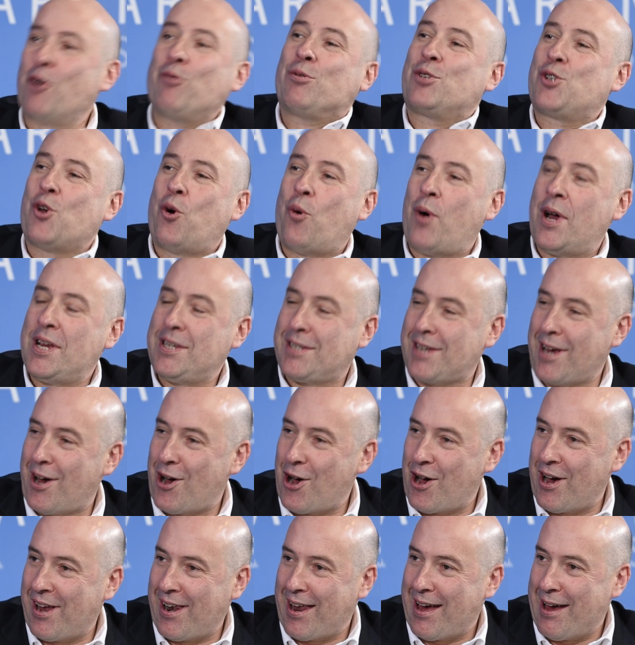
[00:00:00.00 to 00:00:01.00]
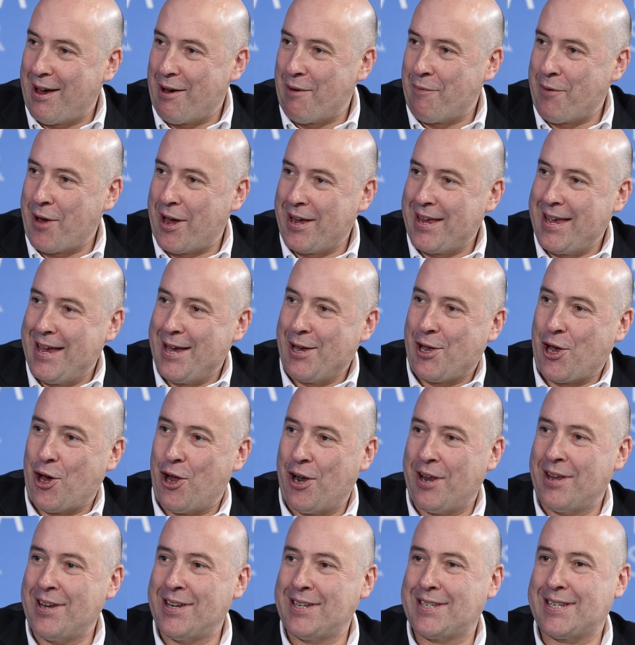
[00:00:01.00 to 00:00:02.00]
course, always a highlight of our year,
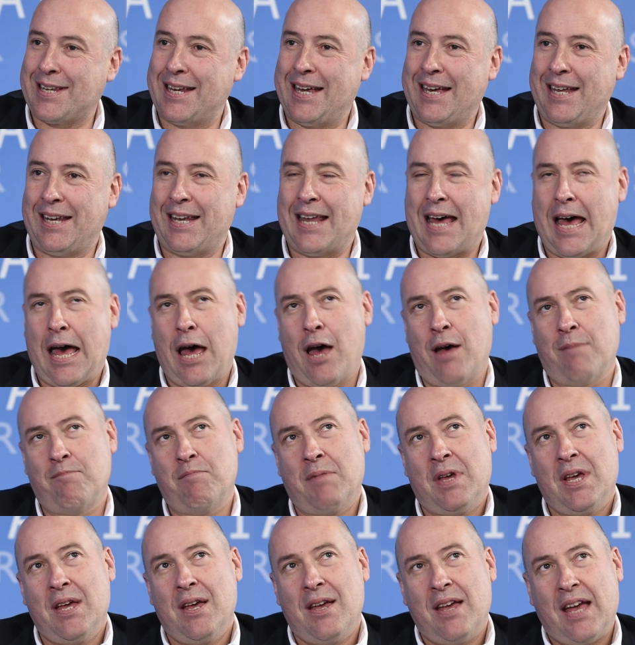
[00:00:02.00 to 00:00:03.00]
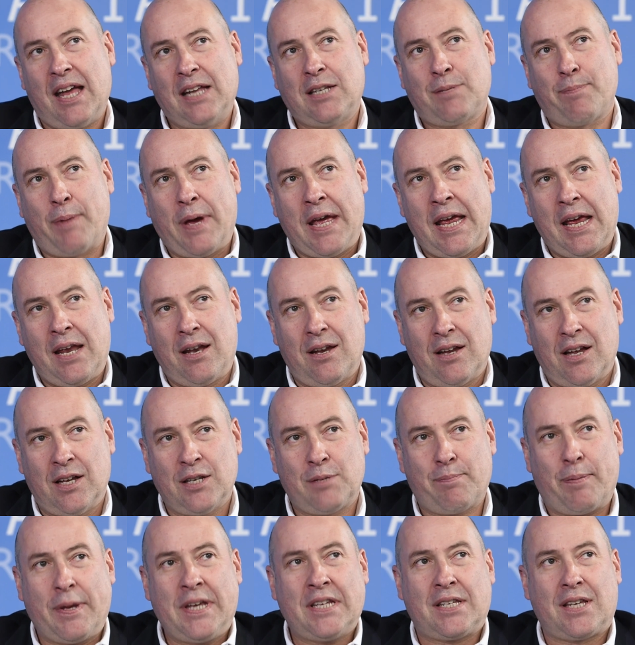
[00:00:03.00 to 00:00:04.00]
Colin, isn't it? It's been
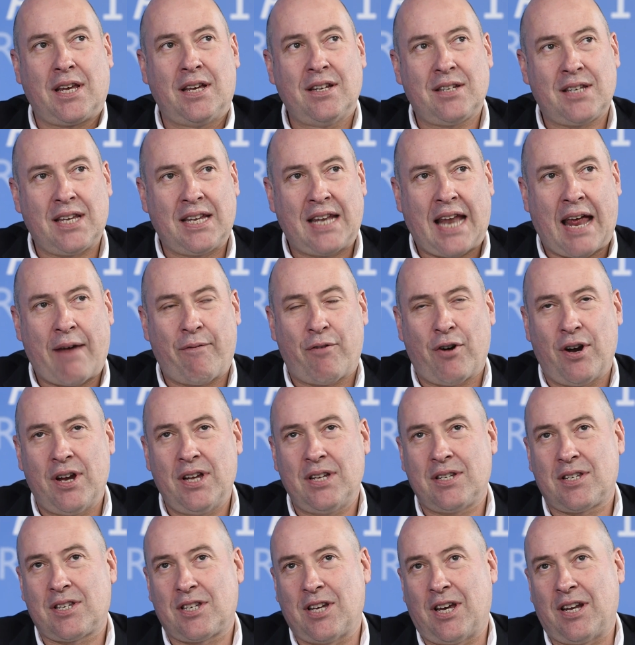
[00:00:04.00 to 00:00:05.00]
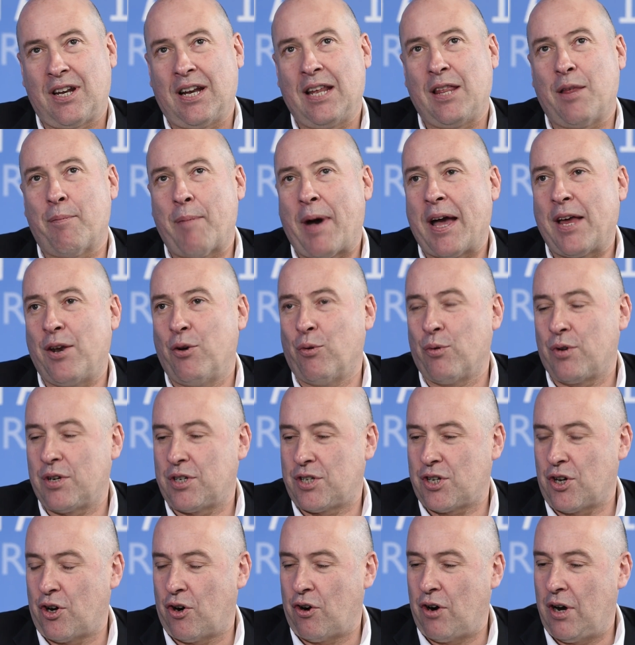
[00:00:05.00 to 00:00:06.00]
as busy as it ever is. Certainly the main
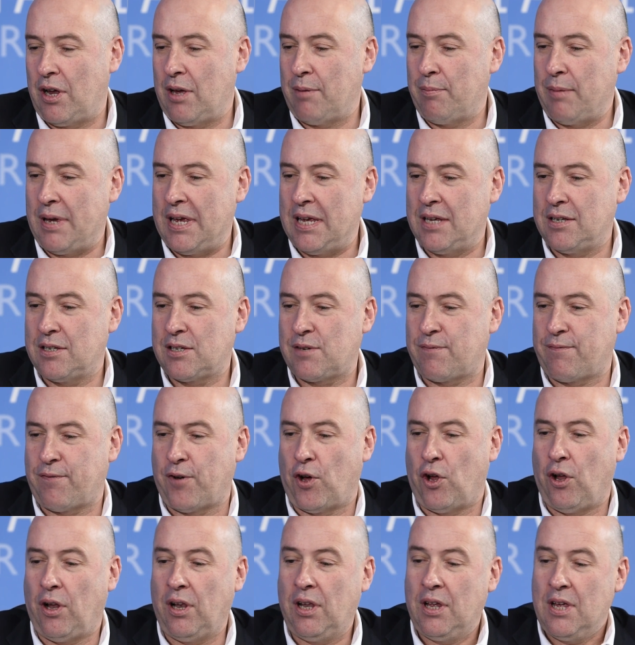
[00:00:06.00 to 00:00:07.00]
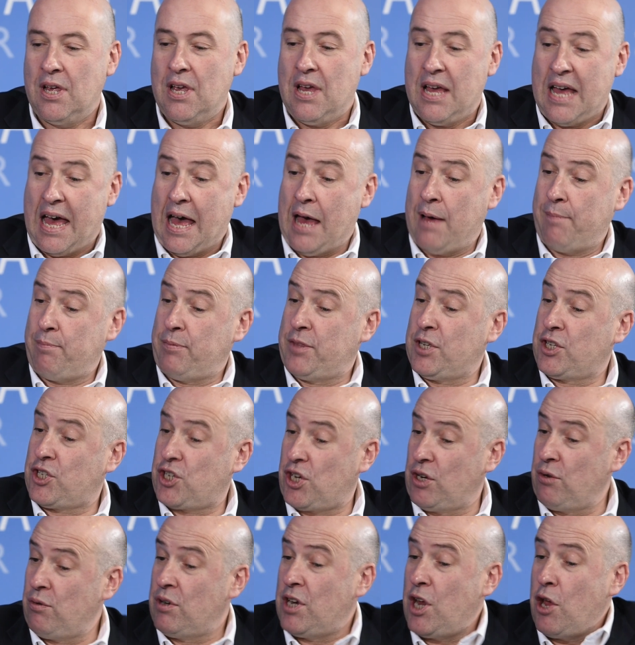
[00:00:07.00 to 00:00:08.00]
auditorium is full. The
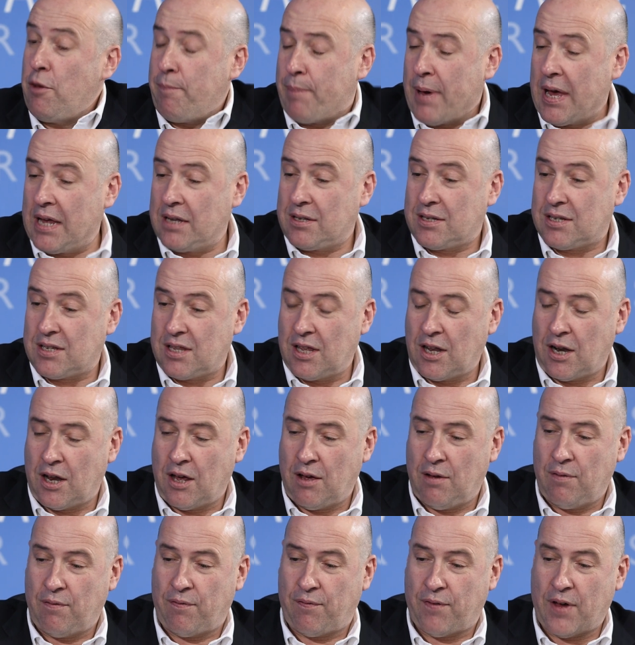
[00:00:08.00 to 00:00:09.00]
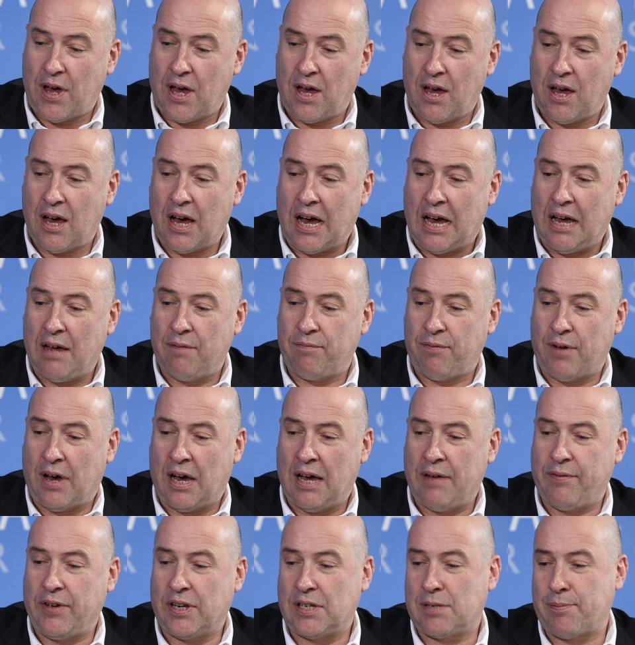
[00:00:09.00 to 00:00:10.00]
two new bits that
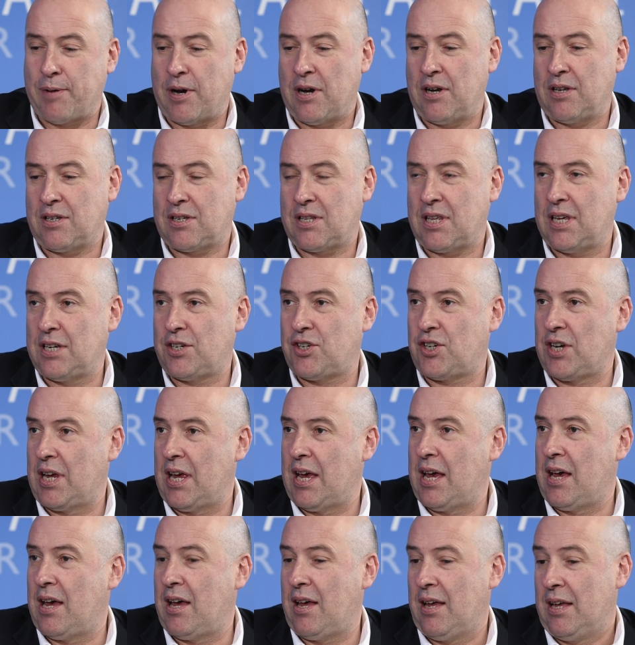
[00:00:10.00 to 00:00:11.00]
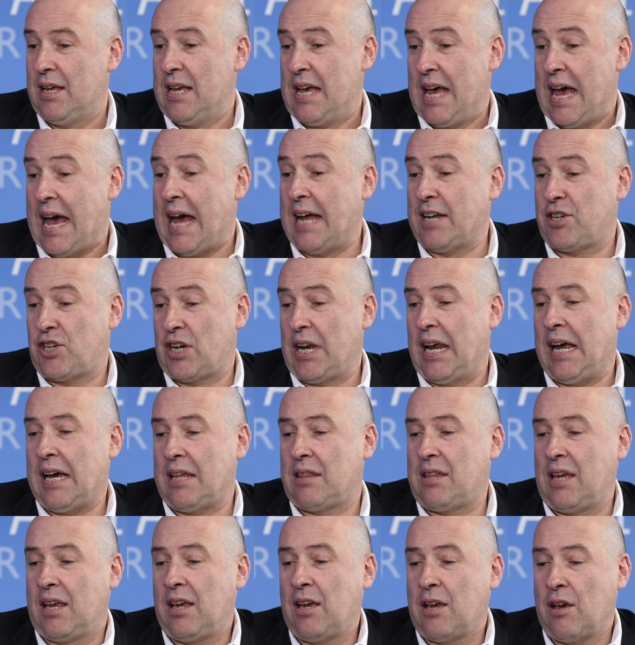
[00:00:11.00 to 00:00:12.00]
I've experienced this year actually, I
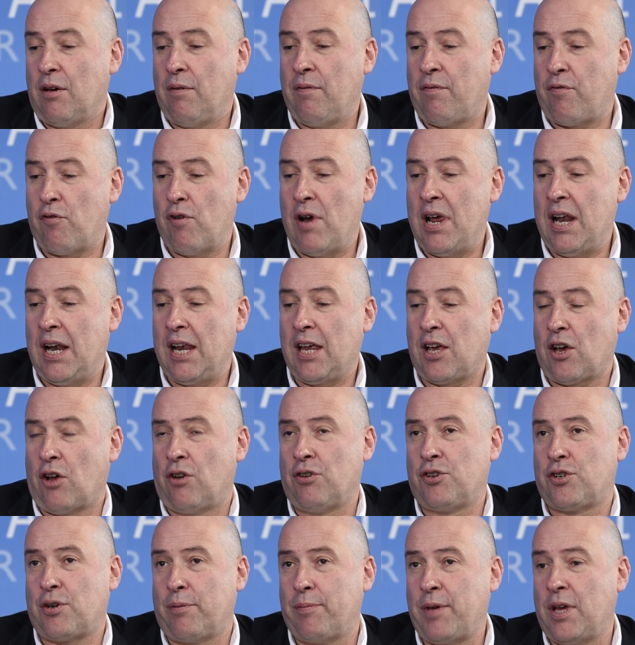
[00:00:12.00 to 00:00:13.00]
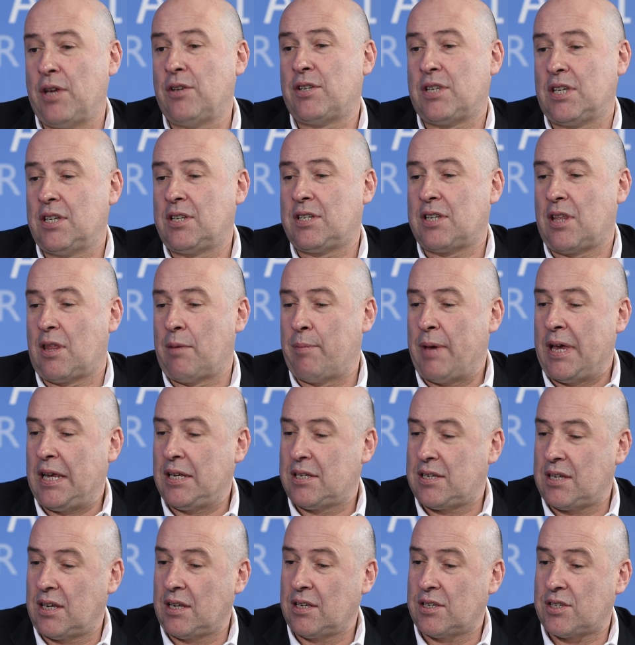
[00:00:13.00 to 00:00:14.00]
think, have really contributed to the
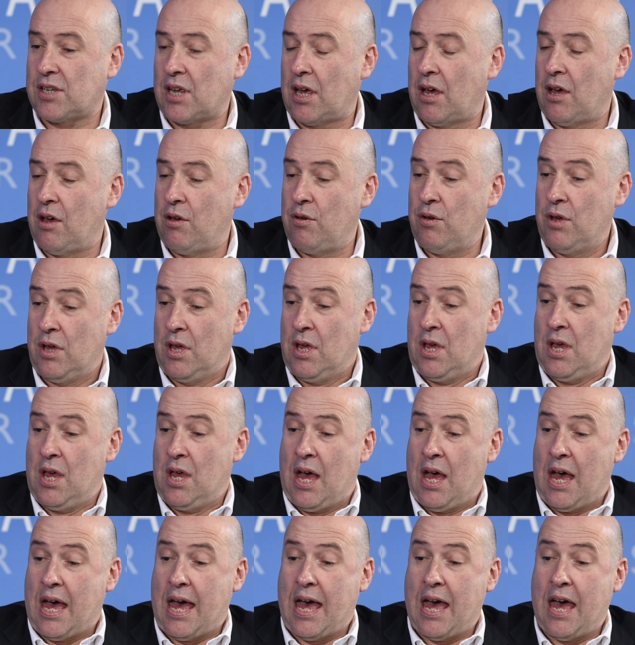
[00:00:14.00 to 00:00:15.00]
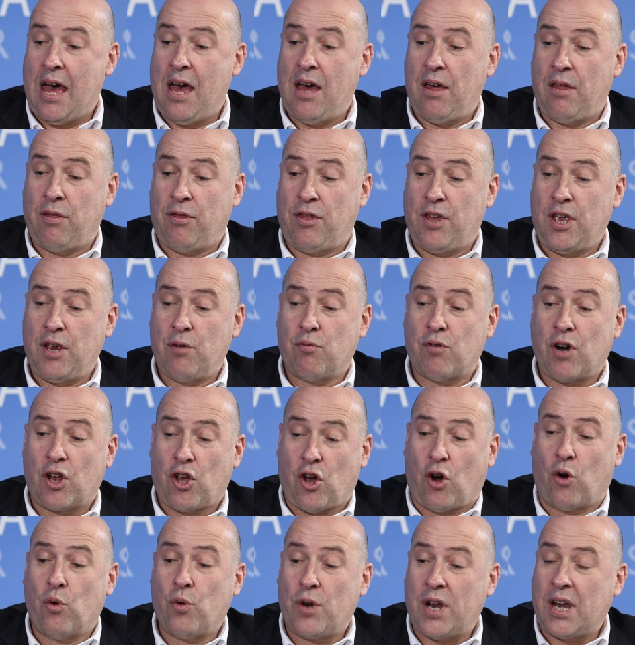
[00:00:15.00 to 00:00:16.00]
meeting. So the
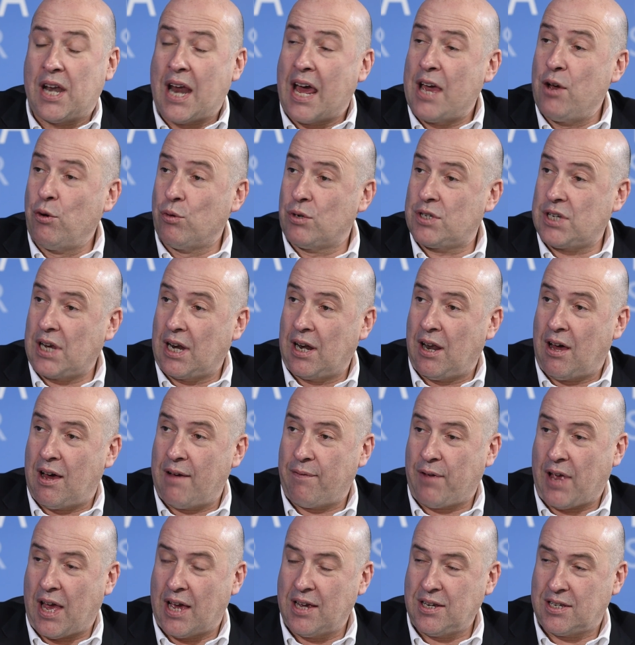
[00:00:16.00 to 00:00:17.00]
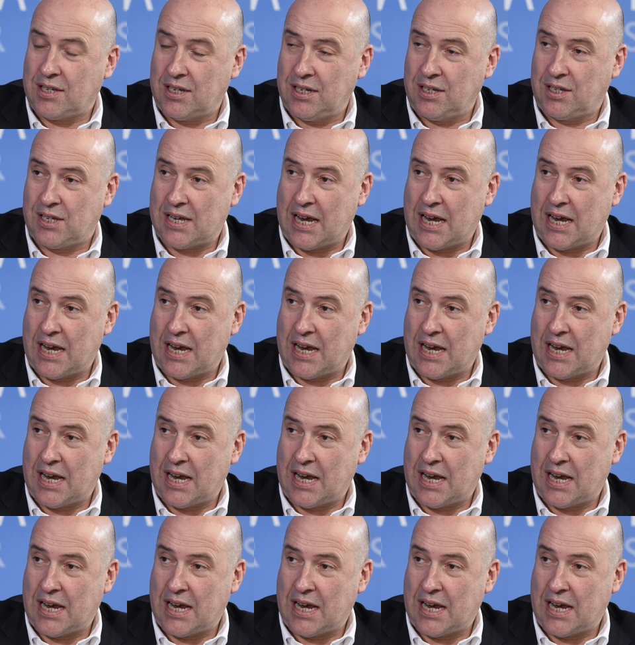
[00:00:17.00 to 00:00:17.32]
recorded aortic live cases